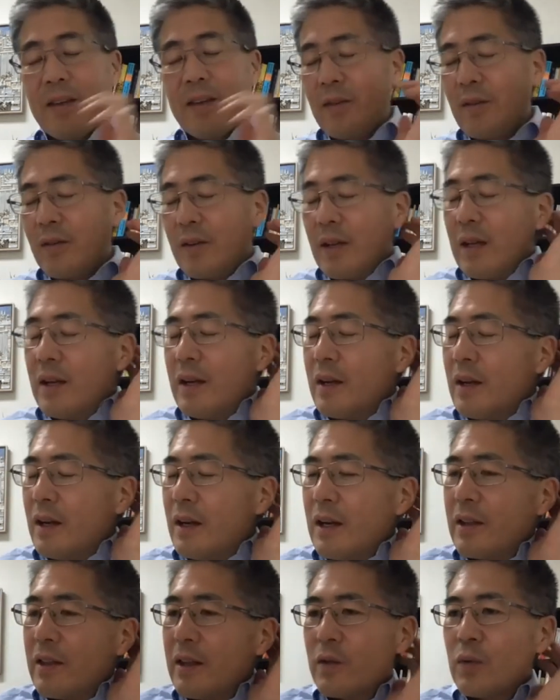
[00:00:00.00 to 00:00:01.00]
you. And
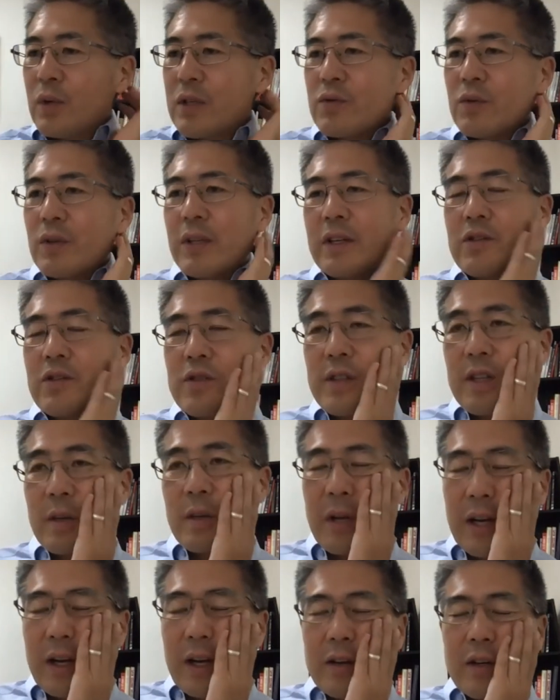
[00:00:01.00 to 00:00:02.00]
I think what's really interesting
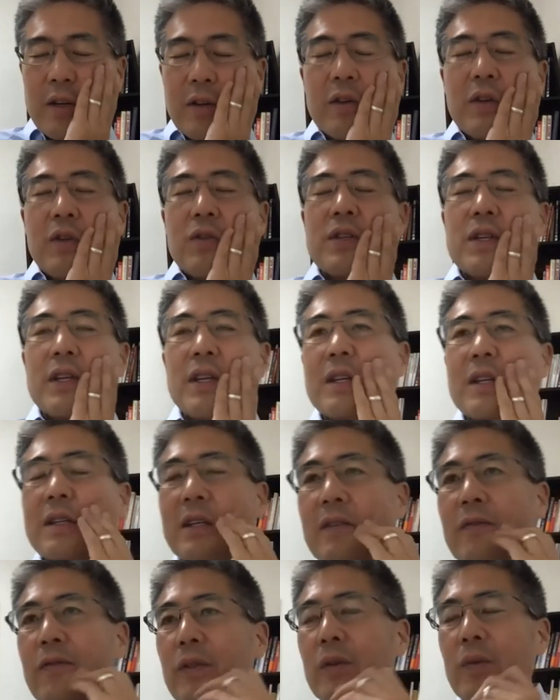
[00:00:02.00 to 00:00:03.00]
about how you're using it,
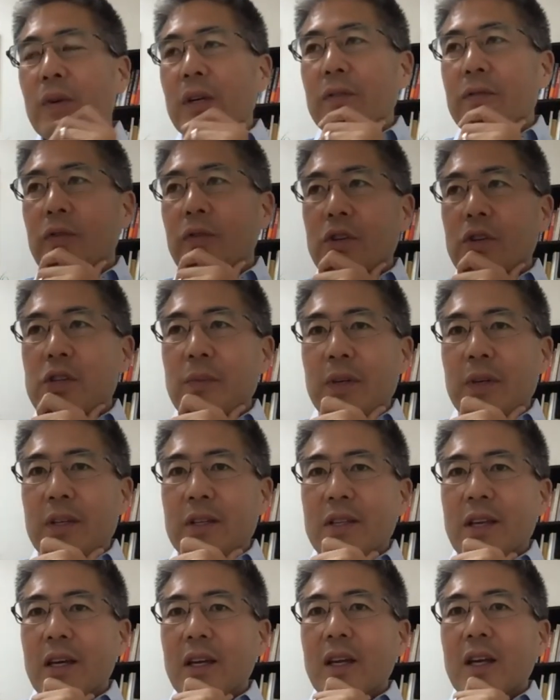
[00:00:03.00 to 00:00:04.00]
Dick, for reinforcement is
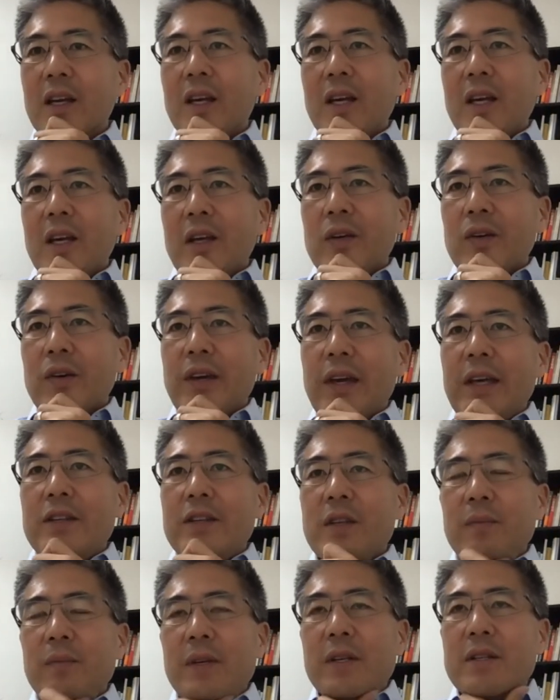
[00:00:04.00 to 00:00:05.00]
that you'll gain
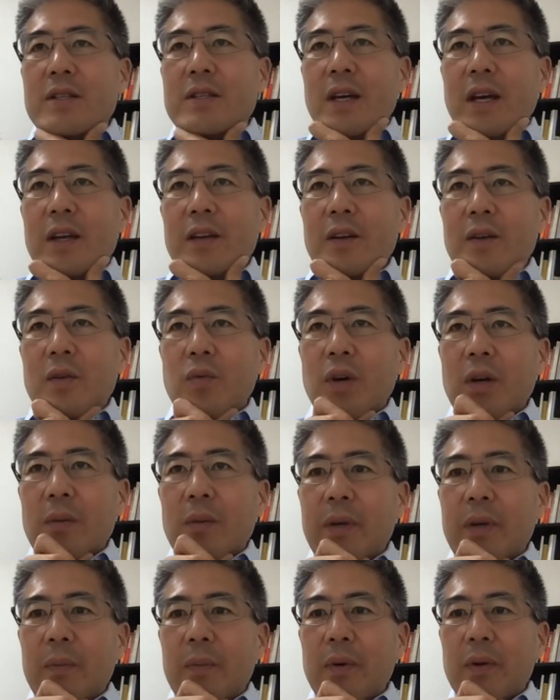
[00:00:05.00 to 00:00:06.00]
some insight on what
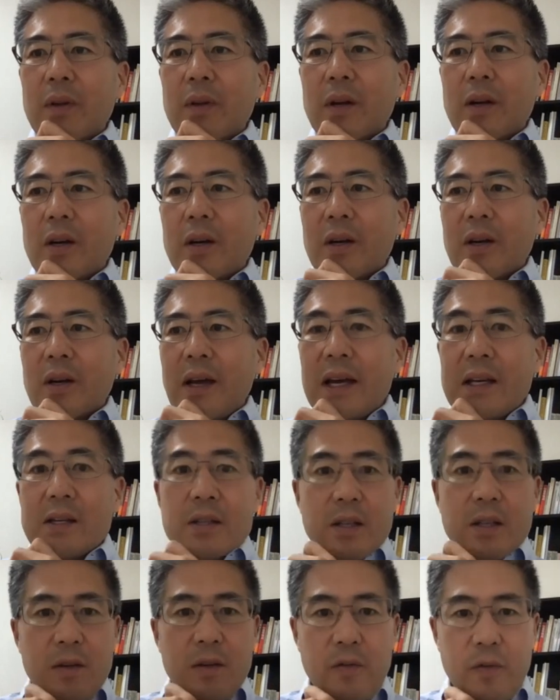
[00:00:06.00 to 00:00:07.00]
people are
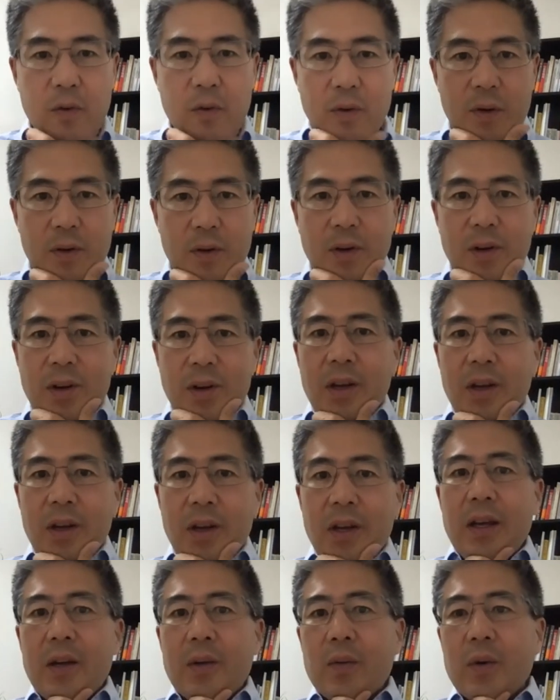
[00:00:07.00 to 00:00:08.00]
asking for
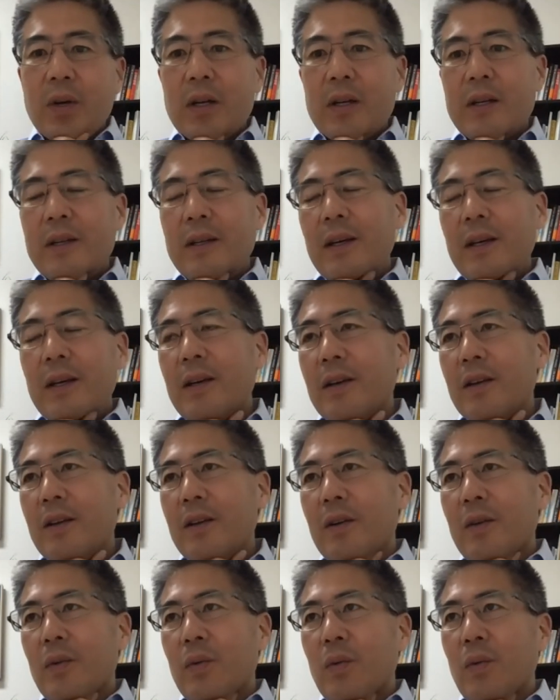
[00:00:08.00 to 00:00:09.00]
and what
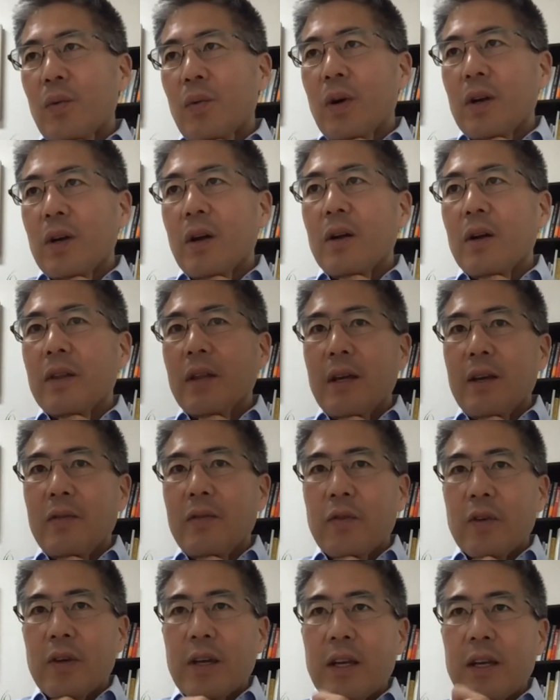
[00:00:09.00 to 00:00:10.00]
are they
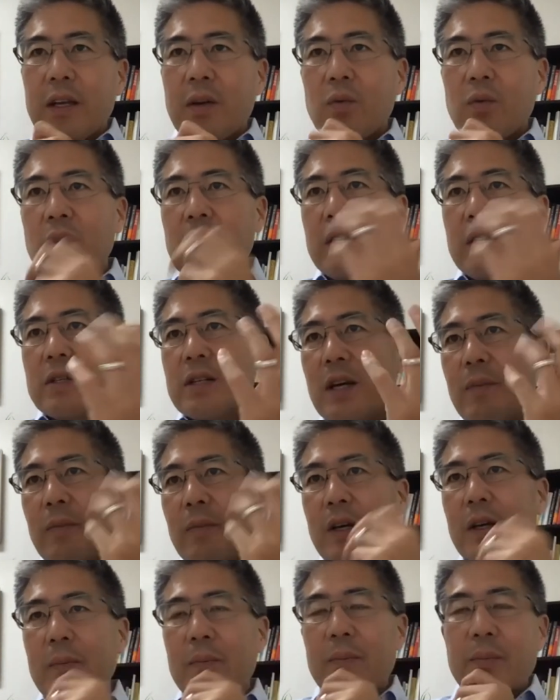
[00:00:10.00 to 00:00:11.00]
forgetting, what is
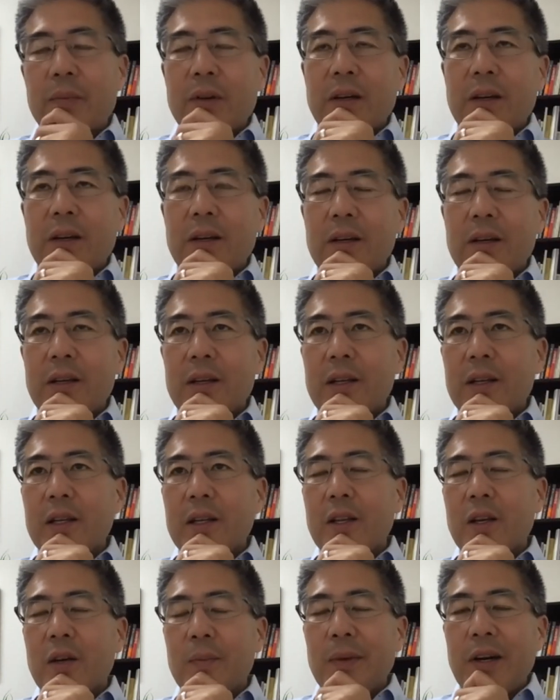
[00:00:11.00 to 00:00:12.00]
coming up in
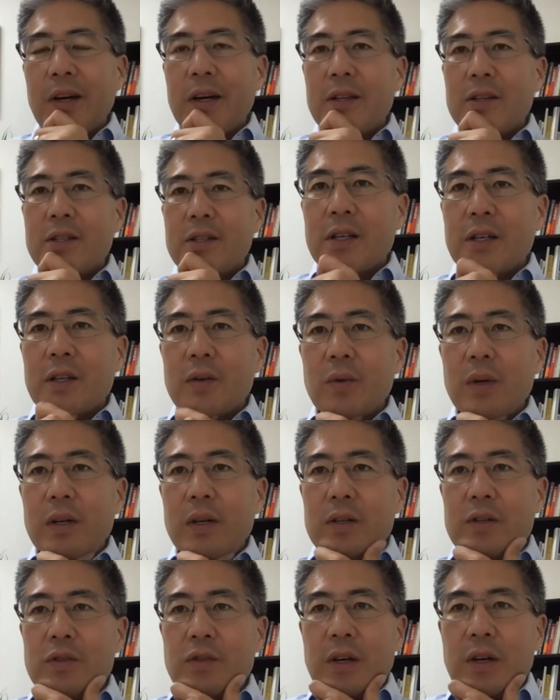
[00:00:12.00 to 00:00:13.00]
their minds you want to
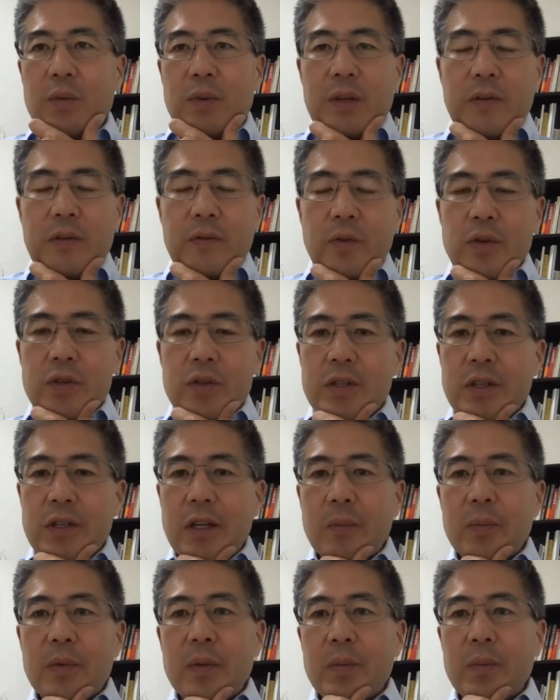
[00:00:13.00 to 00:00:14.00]
try to reinforce and
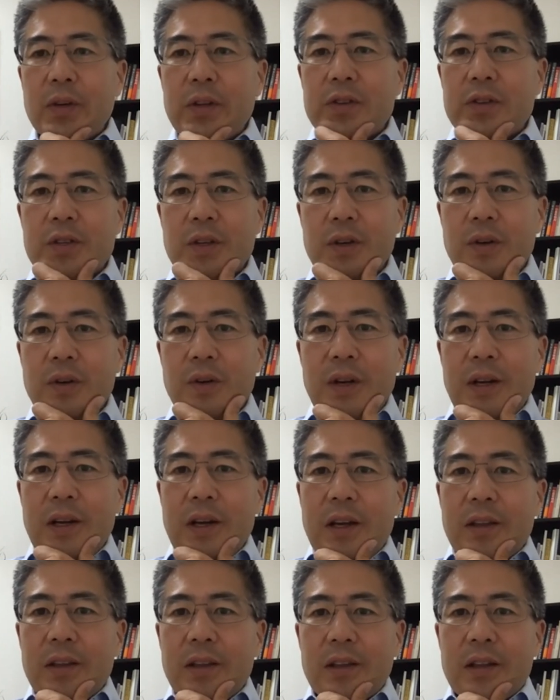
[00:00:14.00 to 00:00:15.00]
help them with. So
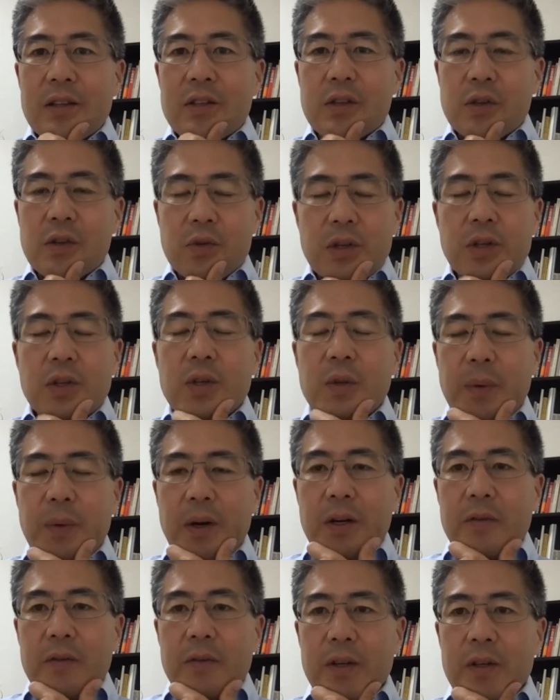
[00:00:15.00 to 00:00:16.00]
I think that's a critical
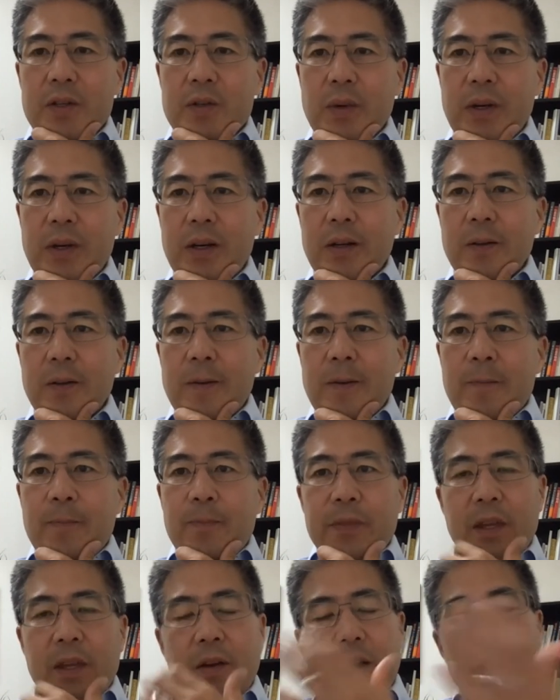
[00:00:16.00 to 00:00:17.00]
part of it as well.
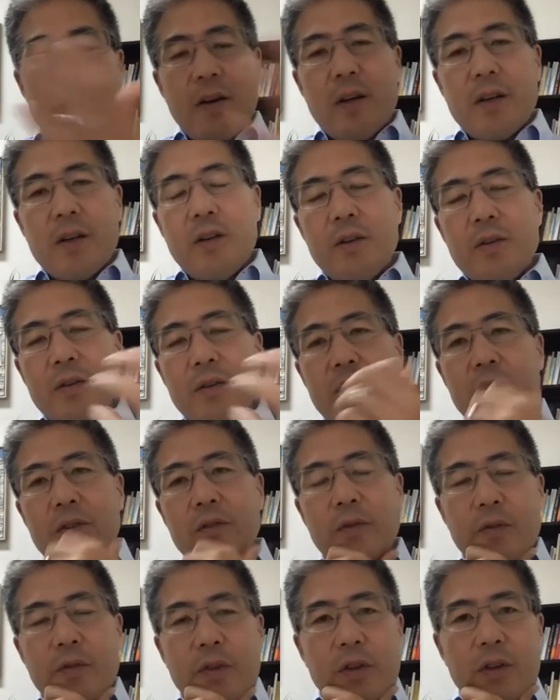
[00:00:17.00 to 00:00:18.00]
Now, Erin,
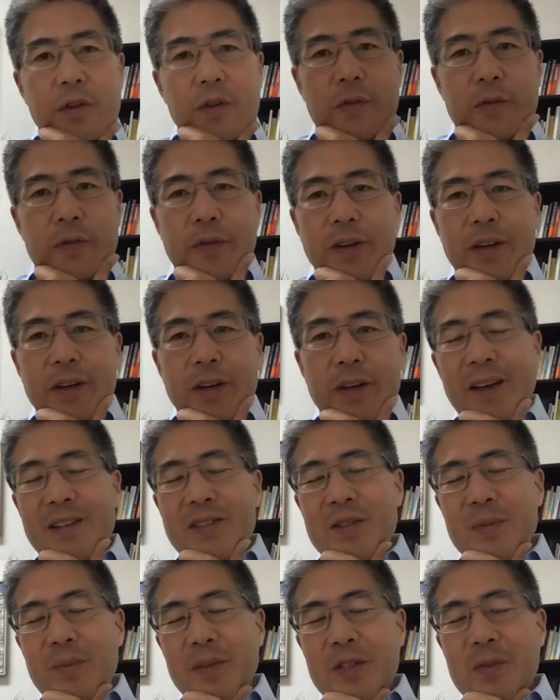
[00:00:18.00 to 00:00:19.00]
you've
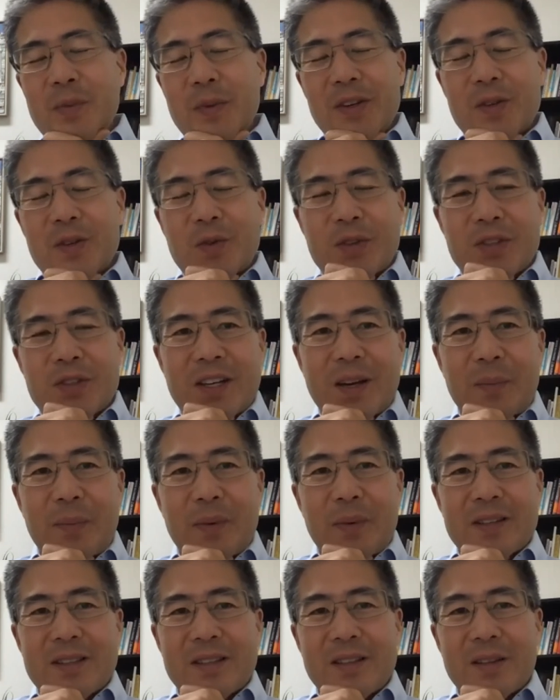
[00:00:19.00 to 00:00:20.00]
had some experience with
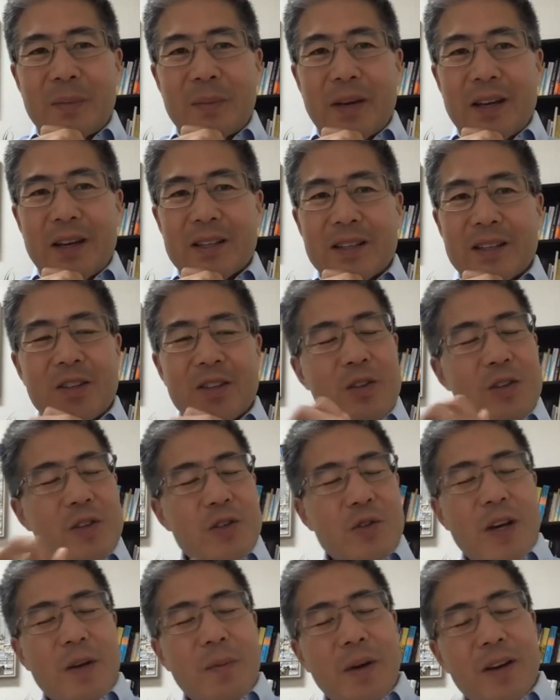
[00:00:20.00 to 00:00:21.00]
chatbots in the past. Can you
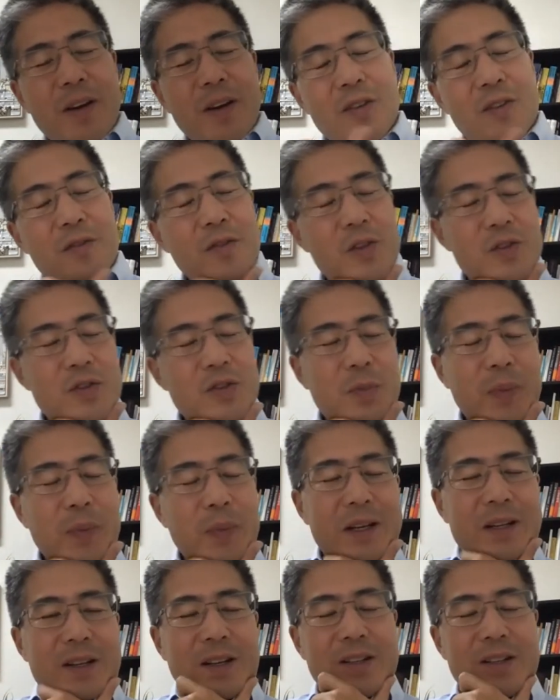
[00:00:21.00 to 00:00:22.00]
describe how you've used
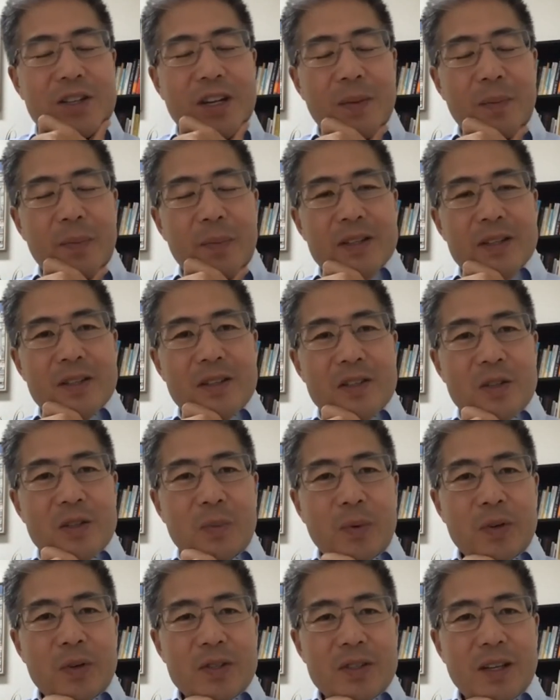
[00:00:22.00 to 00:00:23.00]
chatbots to
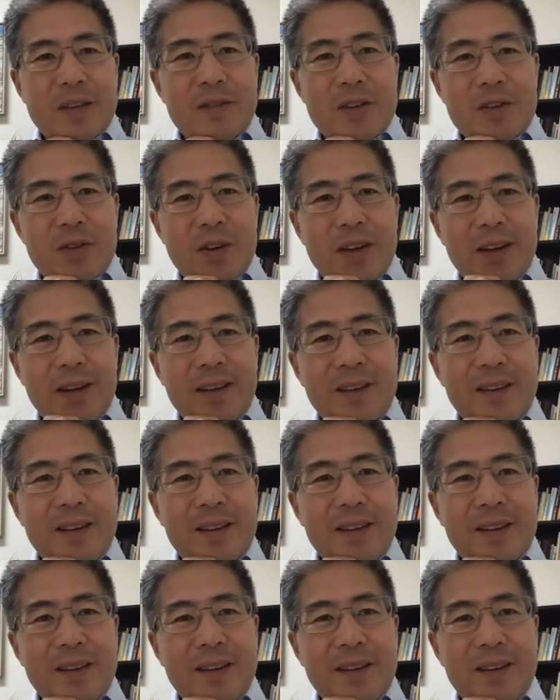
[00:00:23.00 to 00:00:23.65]
support safety training?